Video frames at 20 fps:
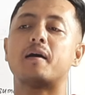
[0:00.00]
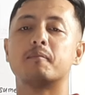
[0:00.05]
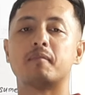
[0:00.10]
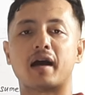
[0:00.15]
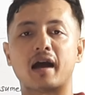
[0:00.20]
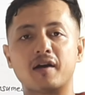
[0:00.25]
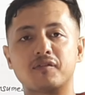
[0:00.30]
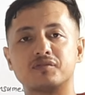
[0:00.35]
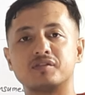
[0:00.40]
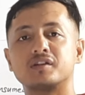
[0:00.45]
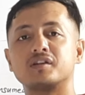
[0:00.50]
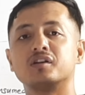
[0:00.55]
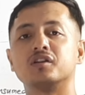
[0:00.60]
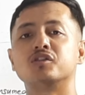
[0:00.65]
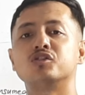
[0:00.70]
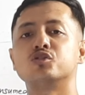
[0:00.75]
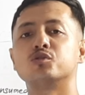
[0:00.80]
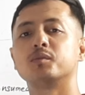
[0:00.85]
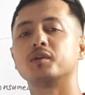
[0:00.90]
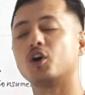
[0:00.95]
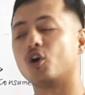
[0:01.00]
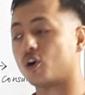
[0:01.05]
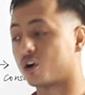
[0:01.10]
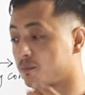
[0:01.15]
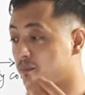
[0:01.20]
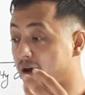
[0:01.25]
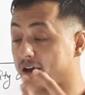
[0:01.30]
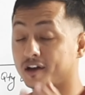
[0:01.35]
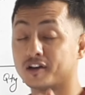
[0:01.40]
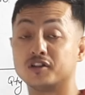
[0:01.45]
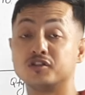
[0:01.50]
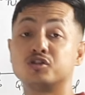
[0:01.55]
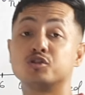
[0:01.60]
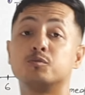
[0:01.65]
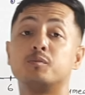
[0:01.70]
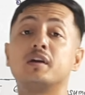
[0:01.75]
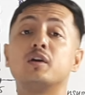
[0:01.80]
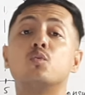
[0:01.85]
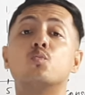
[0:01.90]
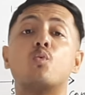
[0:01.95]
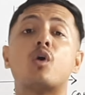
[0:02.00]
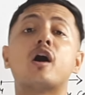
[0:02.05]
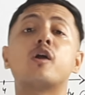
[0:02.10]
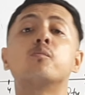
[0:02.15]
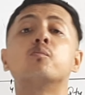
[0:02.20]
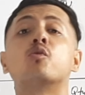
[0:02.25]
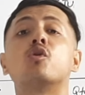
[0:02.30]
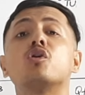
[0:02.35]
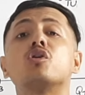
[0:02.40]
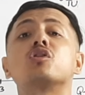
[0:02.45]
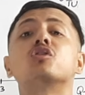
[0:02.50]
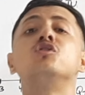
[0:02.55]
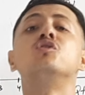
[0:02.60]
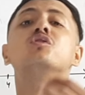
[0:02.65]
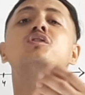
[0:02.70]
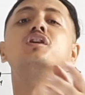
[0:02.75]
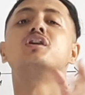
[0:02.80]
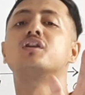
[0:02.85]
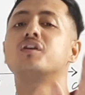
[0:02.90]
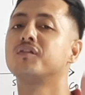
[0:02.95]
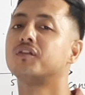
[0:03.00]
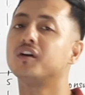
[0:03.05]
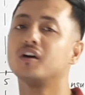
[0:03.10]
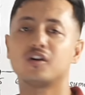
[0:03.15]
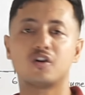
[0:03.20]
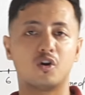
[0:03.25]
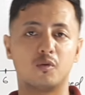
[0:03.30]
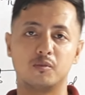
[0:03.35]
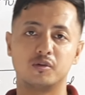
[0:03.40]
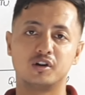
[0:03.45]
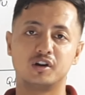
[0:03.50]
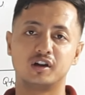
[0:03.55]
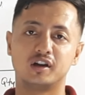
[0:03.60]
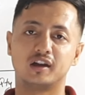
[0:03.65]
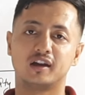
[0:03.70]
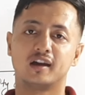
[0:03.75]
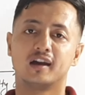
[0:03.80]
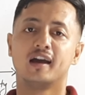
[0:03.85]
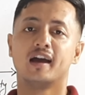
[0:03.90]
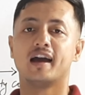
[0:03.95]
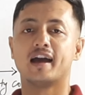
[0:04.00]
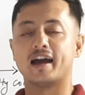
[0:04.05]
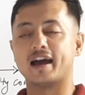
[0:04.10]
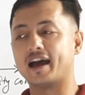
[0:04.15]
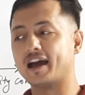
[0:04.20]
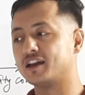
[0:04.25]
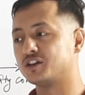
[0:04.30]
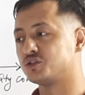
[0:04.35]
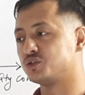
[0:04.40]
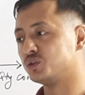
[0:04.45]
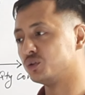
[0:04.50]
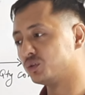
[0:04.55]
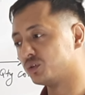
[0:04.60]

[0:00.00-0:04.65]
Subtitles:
after consuming or by consuming one more unit of a commodity. As you